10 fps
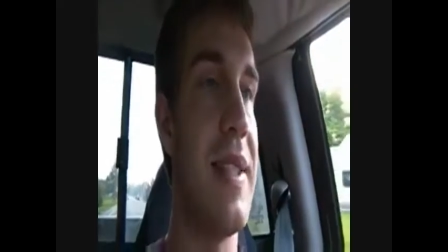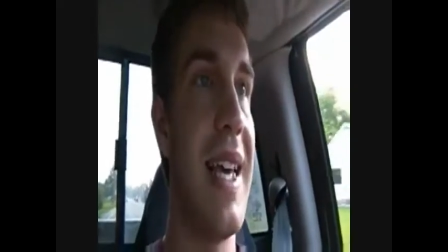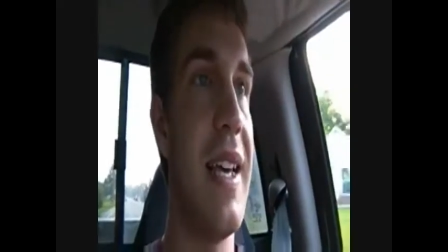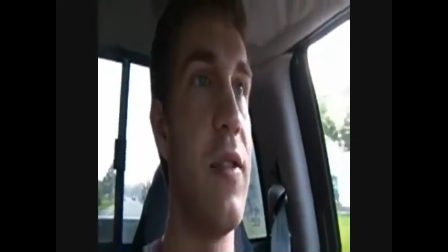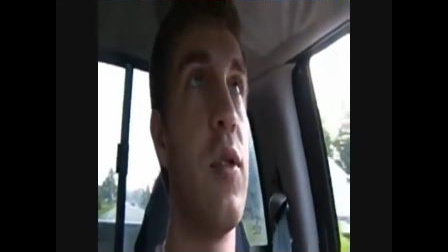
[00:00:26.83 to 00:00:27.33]

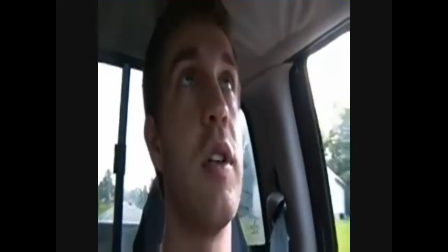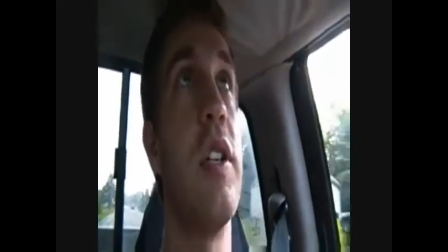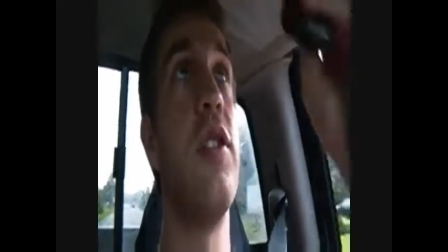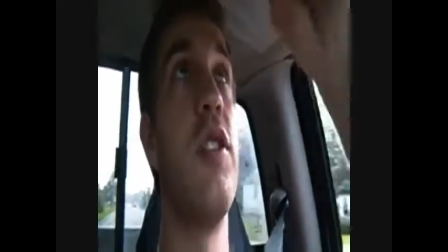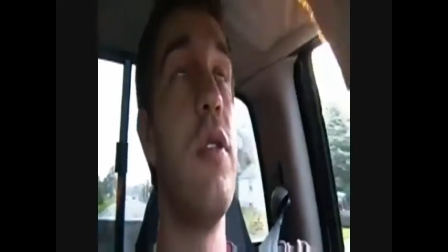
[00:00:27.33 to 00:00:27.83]
time is
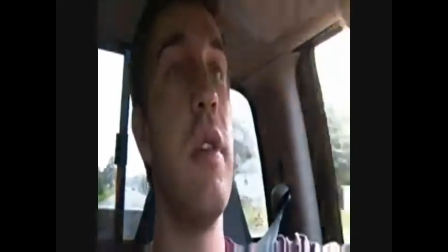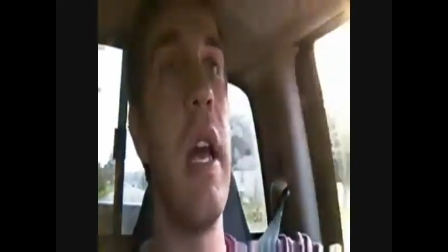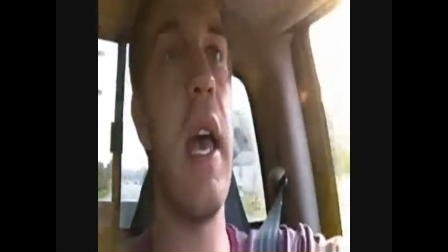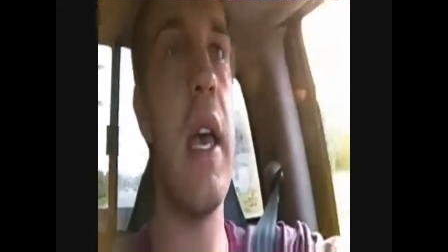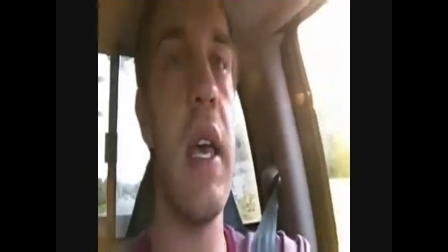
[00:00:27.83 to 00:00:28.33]

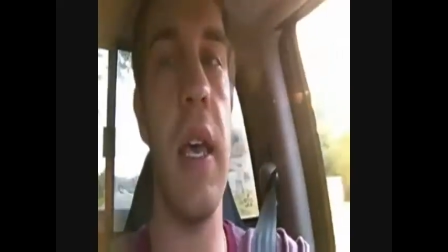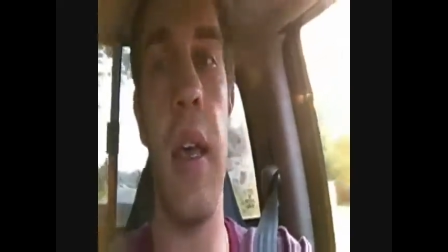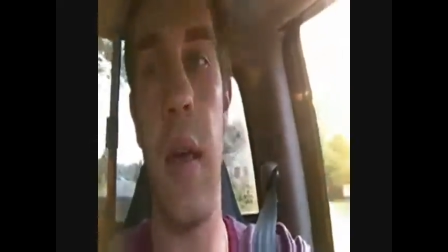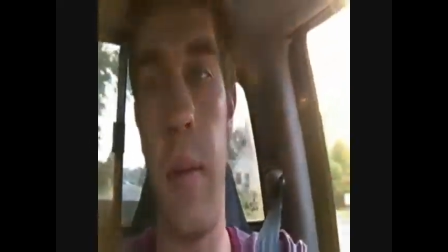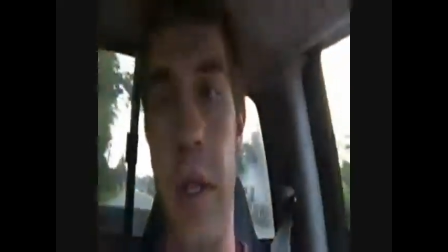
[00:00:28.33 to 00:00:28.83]
8:22
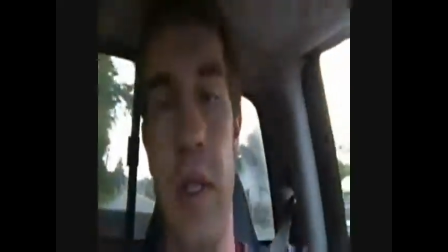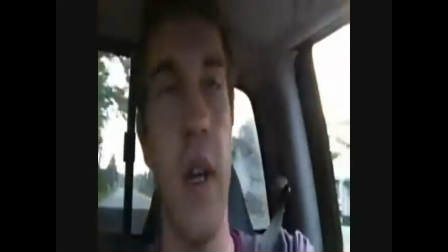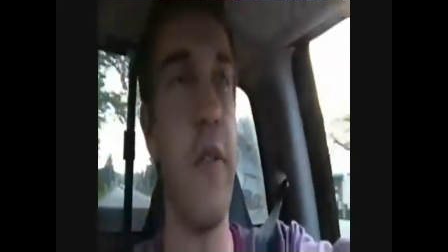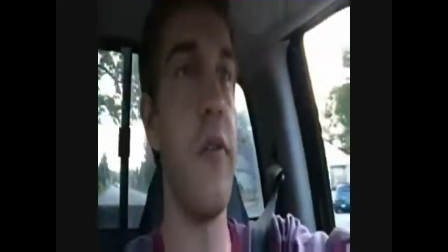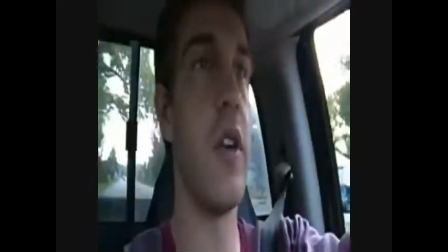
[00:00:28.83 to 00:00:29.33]
a.m.
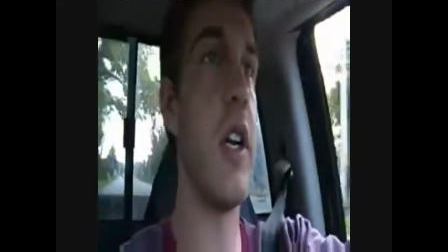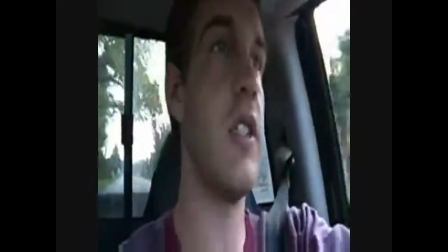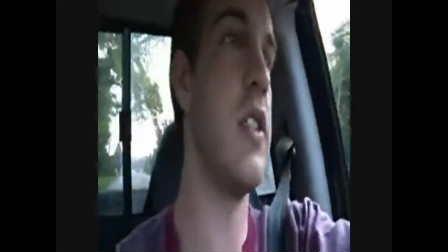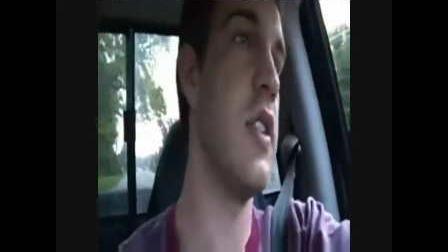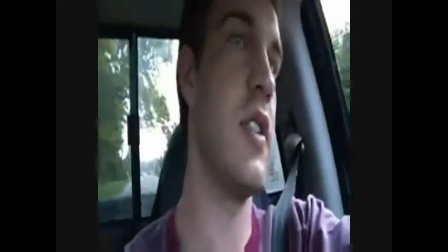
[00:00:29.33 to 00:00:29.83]
It's time for
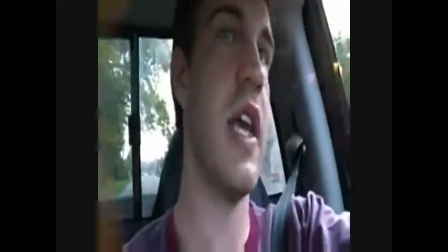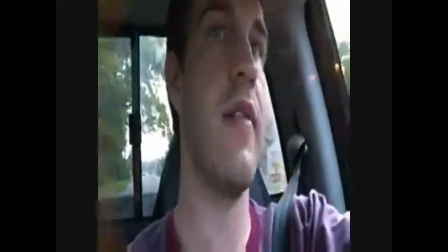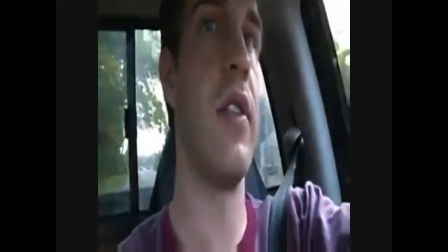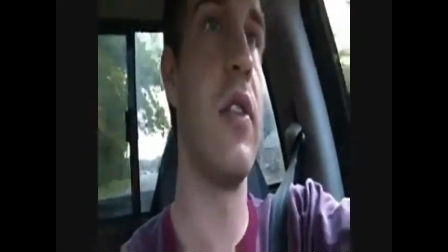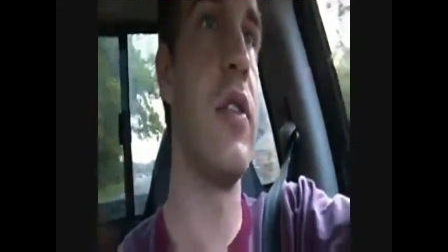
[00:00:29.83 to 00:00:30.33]
us to
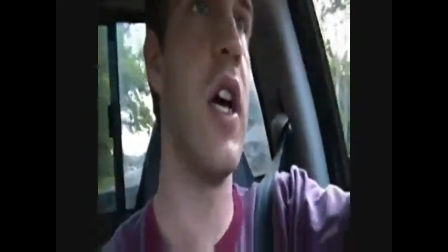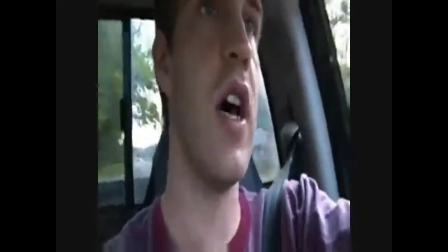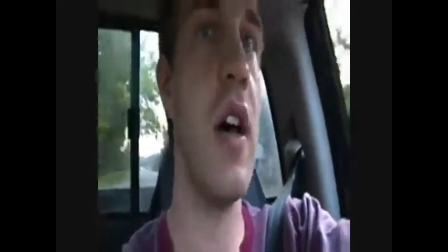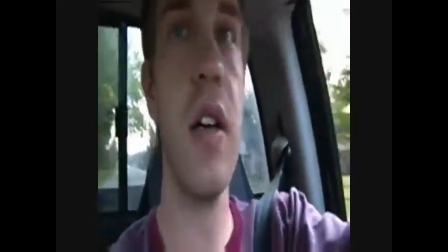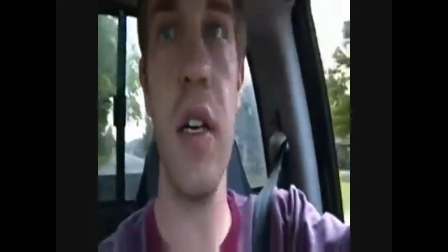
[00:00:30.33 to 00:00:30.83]
just have a little
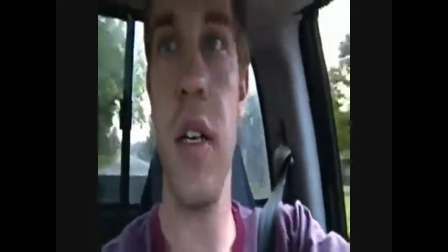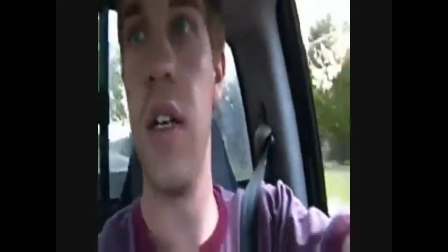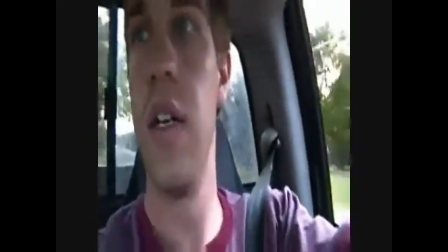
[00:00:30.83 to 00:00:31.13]
talk.